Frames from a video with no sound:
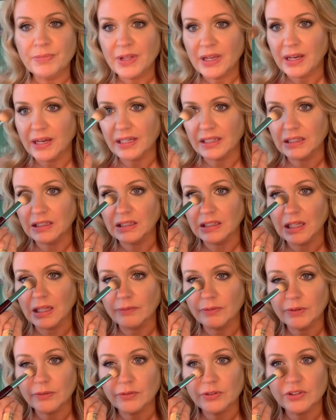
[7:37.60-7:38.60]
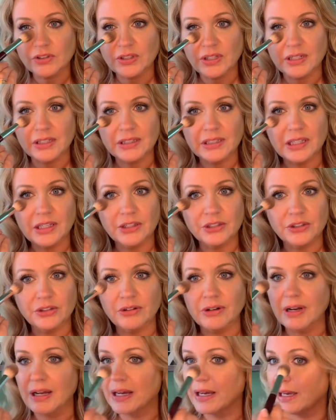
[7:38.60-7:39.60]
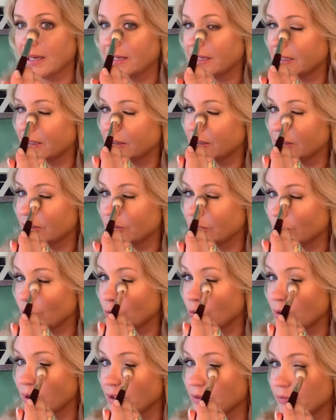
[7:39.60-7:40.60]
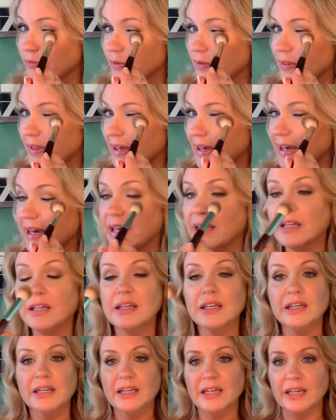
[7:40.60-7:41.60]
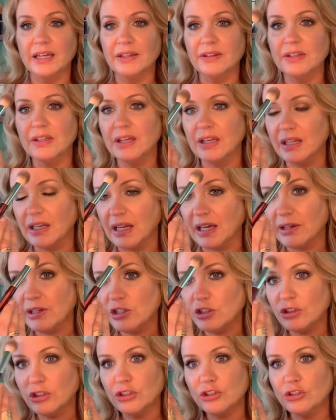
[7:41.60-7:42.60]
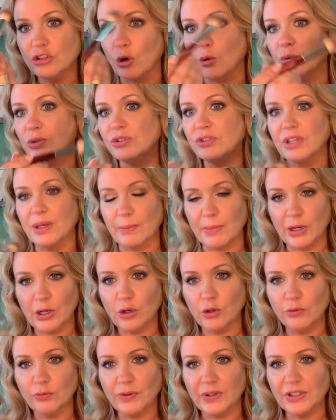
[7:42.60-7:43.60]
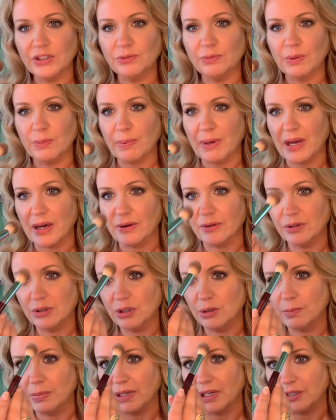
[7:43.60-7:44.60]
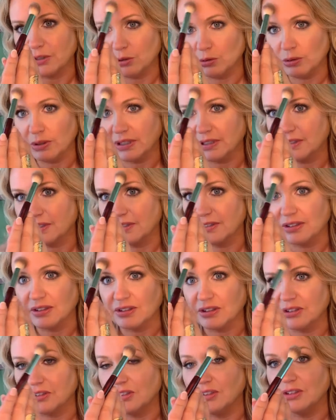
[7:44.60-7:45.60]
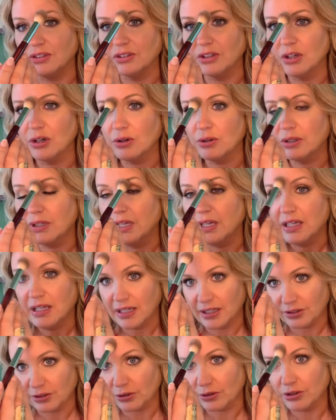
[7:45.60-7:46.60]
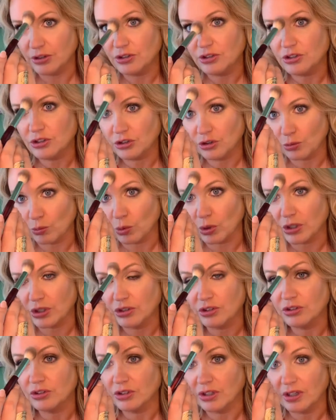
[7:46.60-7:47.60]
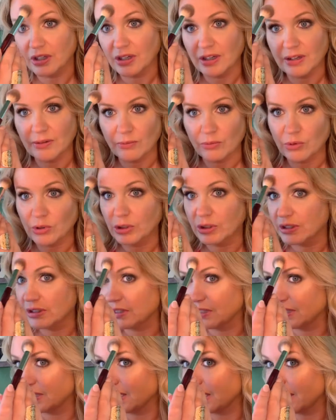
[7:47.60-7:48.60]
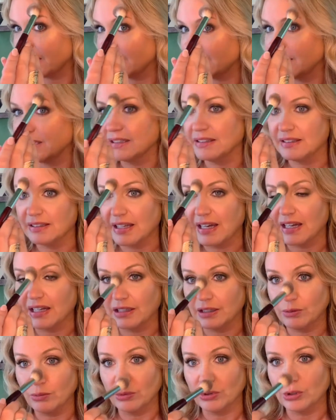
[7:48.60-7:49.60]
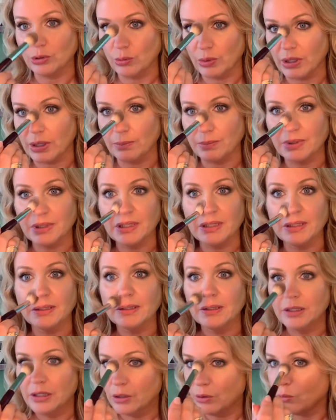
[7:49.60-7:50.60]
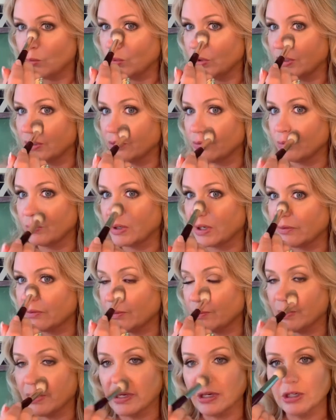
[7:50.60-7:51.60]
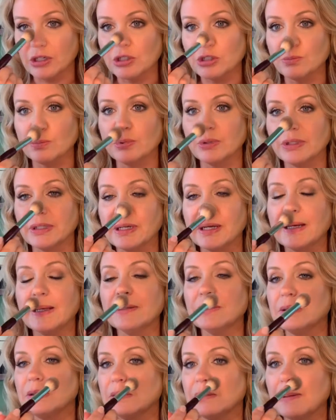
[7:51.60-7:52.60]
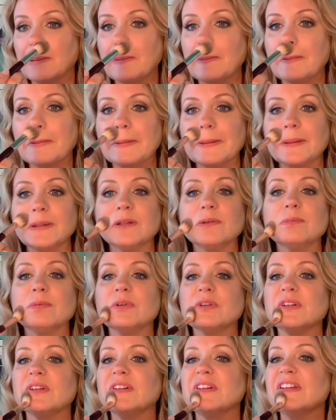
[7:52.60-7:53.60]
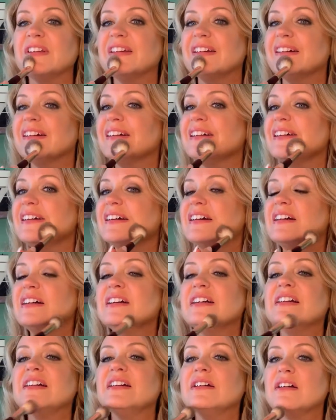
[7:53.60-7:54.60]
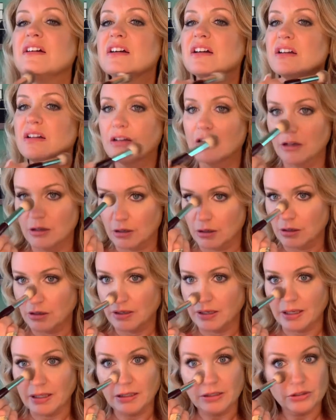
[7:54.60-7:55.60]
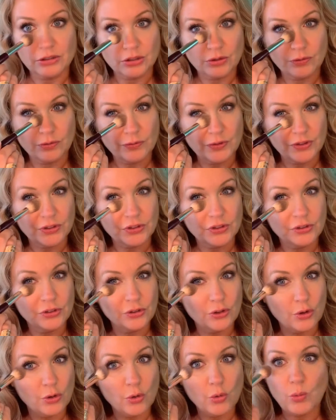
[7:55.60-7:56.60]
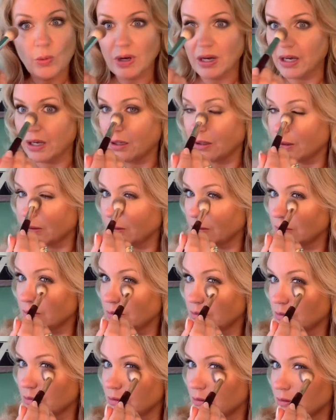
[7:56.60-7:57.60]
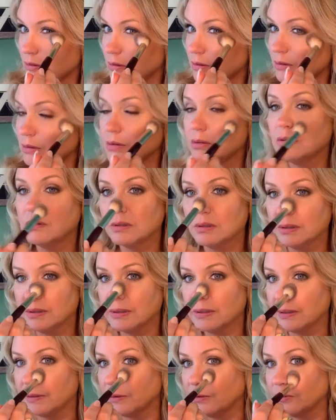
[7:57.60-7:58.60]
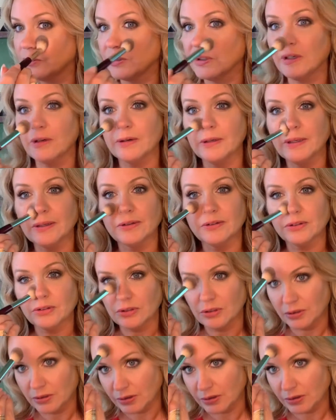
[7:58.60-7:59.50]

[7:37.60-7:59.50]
I love it for setting the under eye. It's so great for that. And then I usually don't set my whole face with powder, but I do like to set the T-zone. So this just works really to get exactly where you want to be with whatever product you're putting on. So you can just put this here, and it just fits so well in those areas.